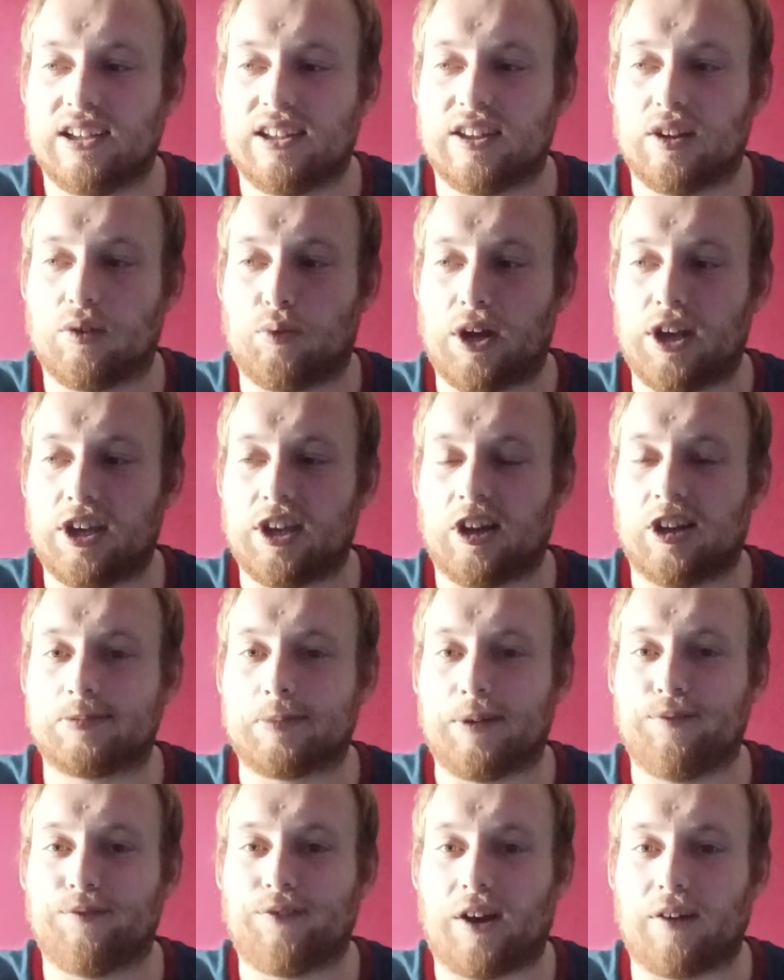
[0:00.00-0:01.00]
the window has
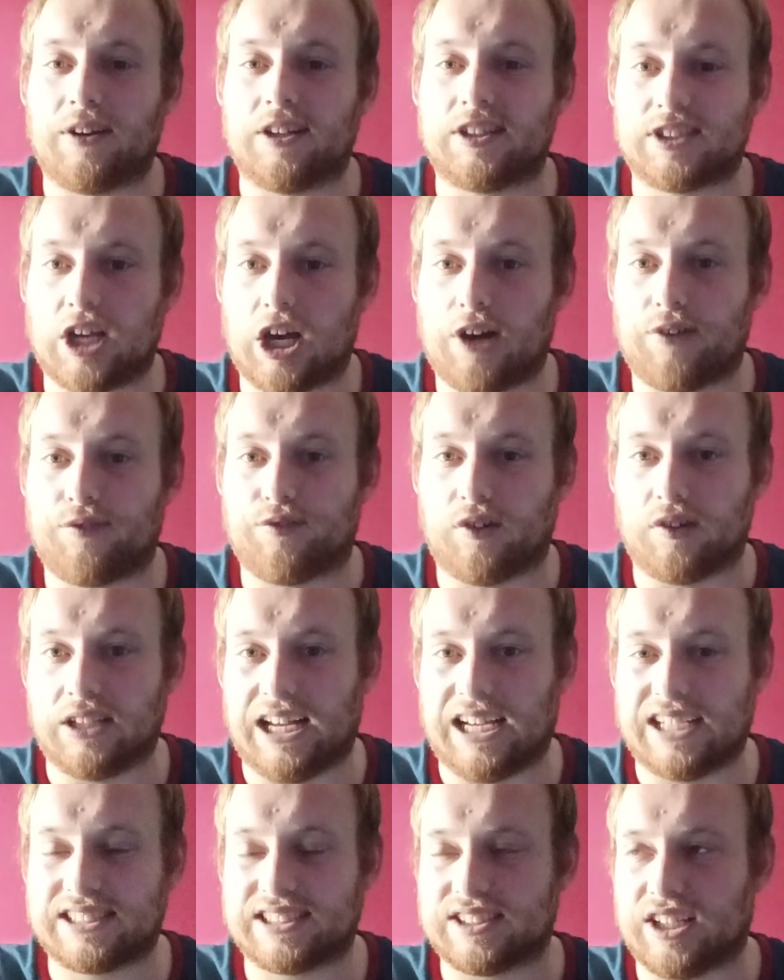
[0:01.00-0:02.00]
been very tough on
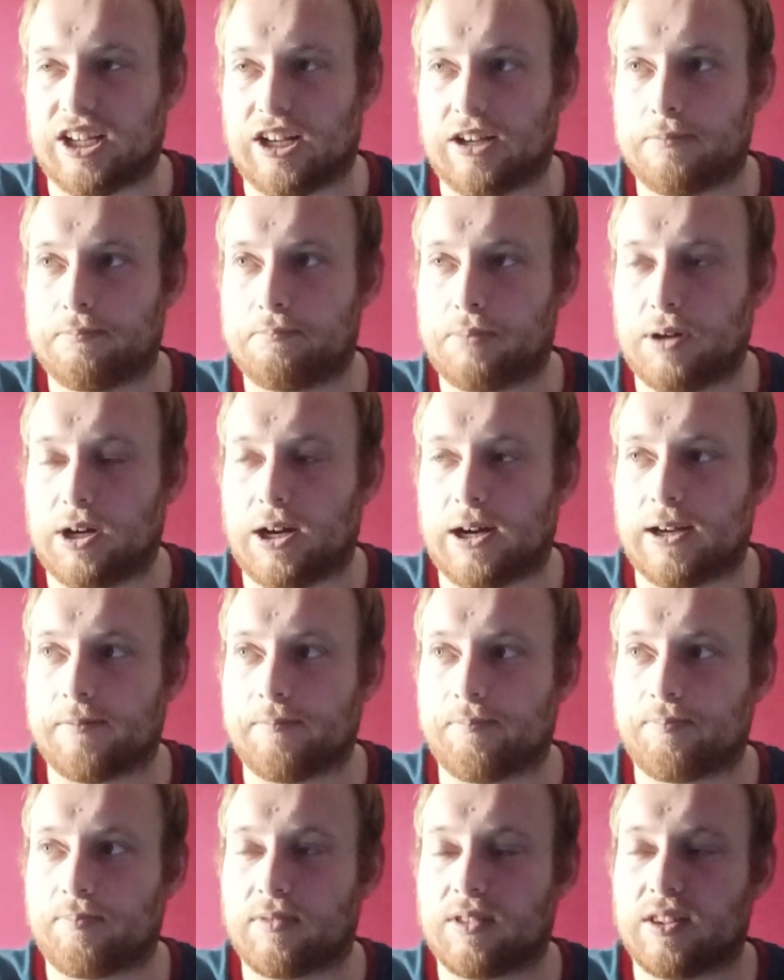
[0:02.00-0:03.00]
Leicester,
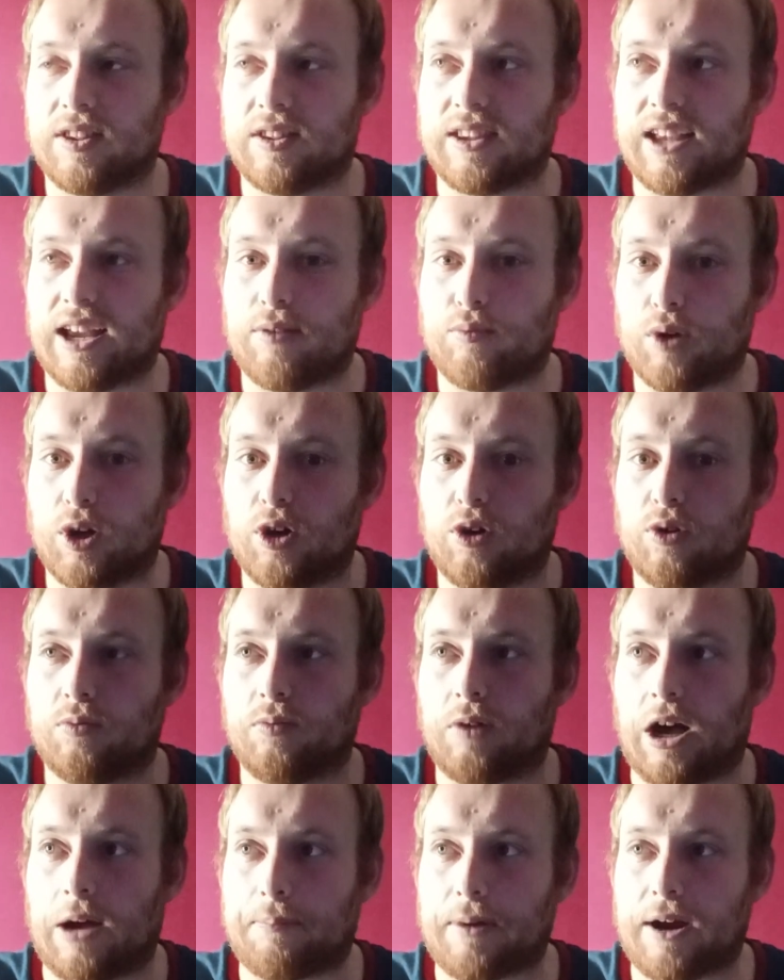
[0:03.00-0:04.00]
but they
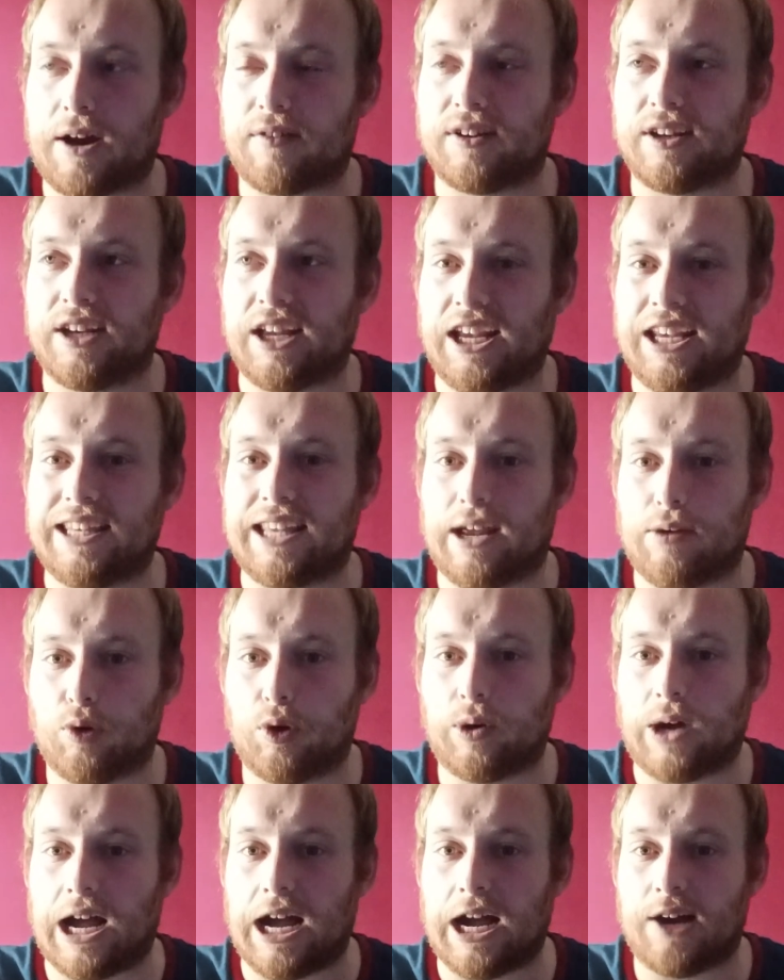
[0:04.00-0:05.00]
will, apparently they
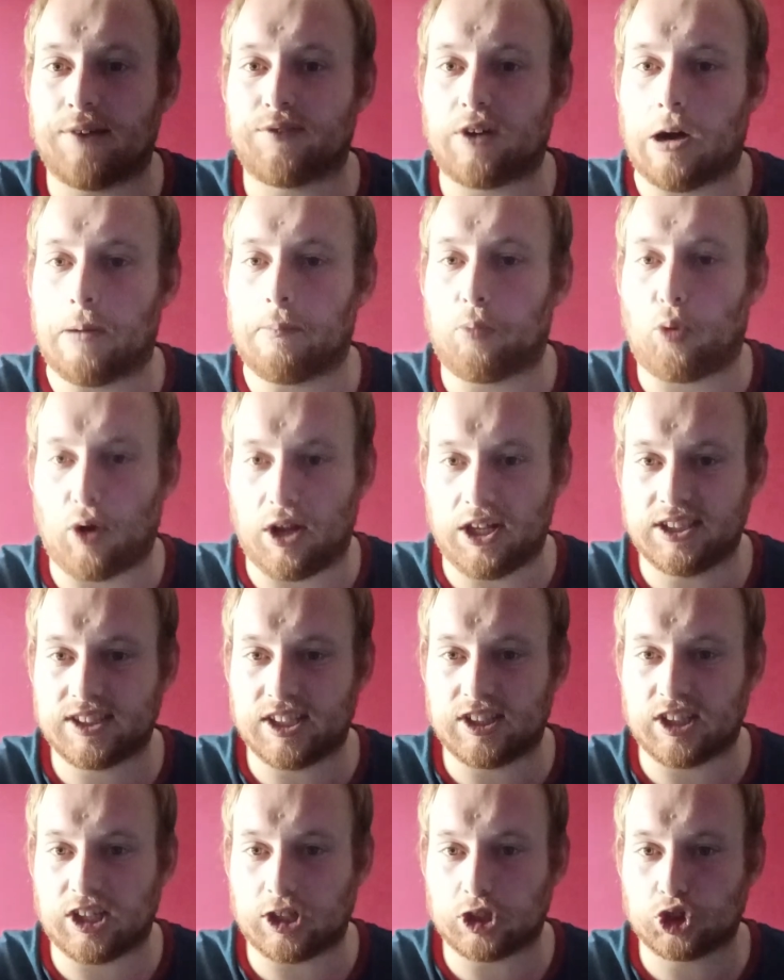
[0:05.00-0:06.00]
will have a points
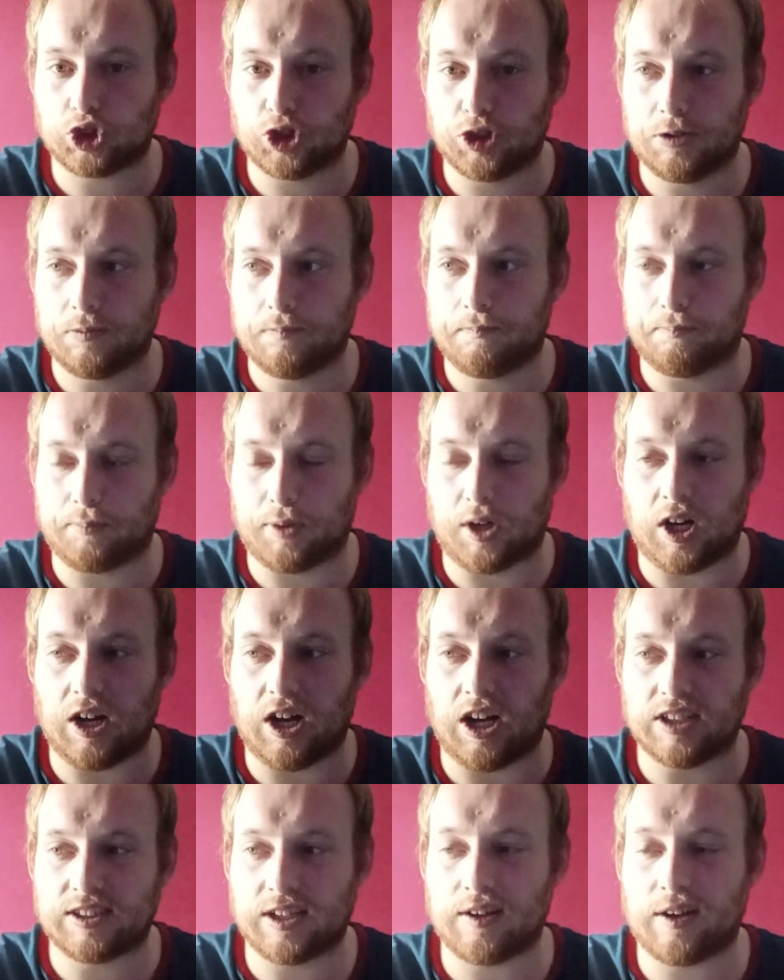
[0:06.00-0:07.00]
deduction, but
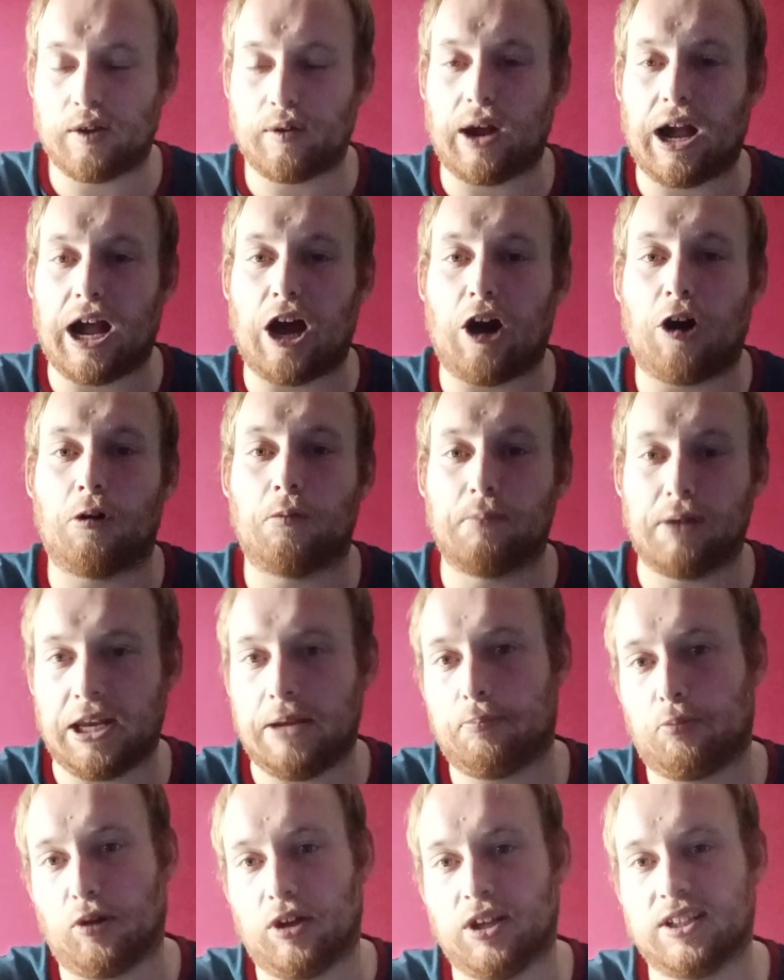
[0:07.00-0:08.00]
I don't know how
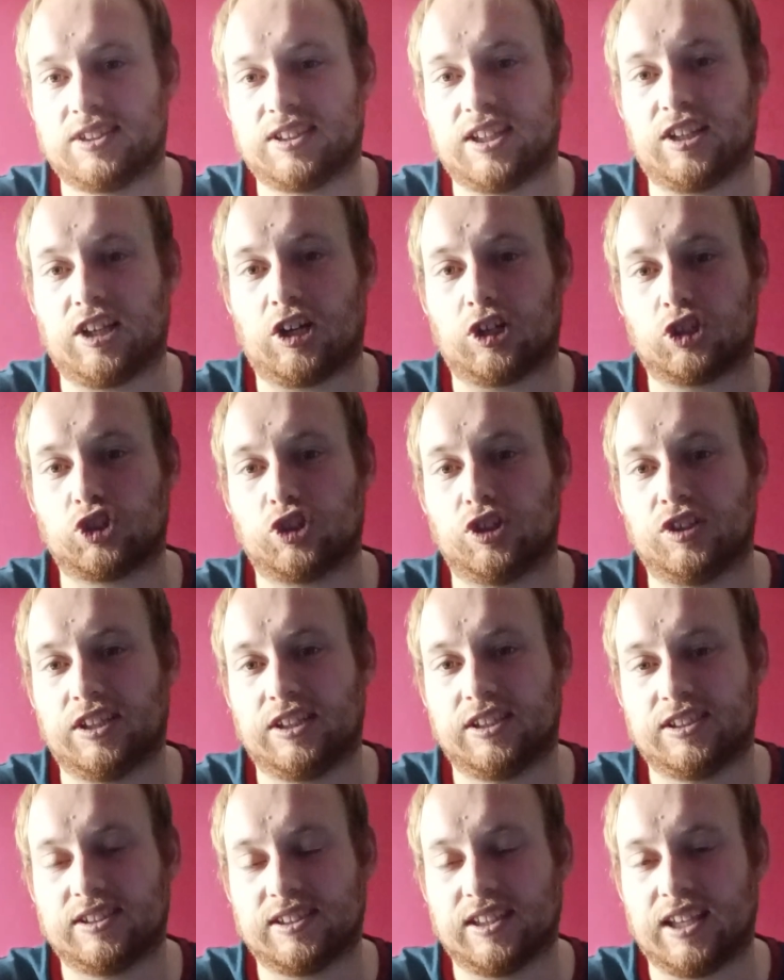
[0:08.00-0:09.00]
many points
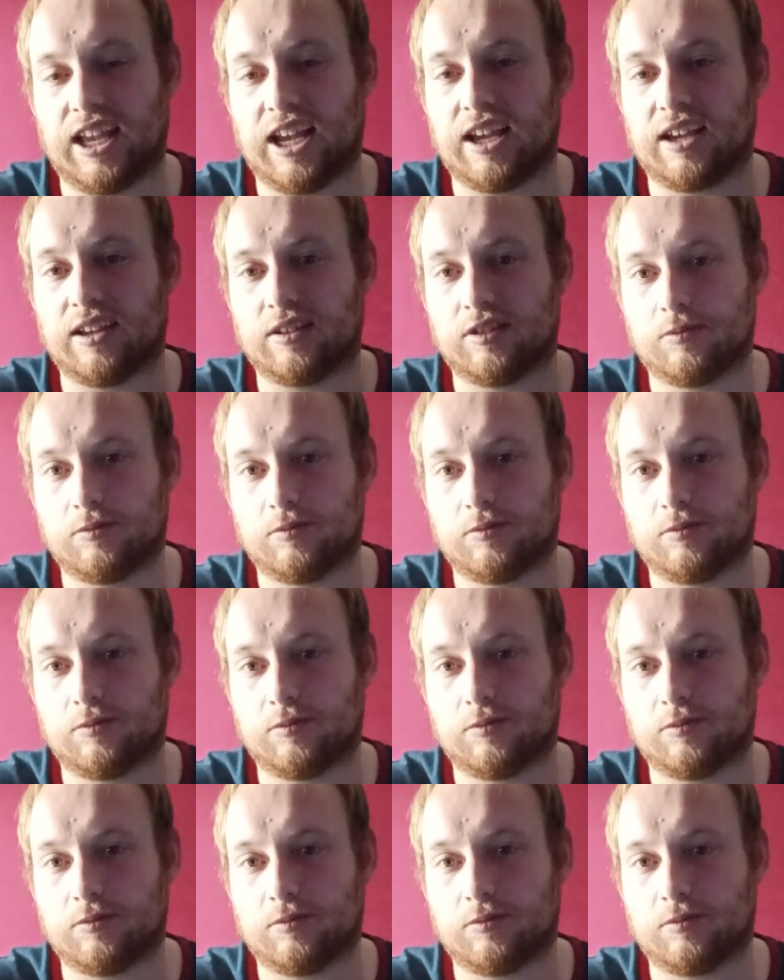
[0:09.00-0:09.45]
deductions they're,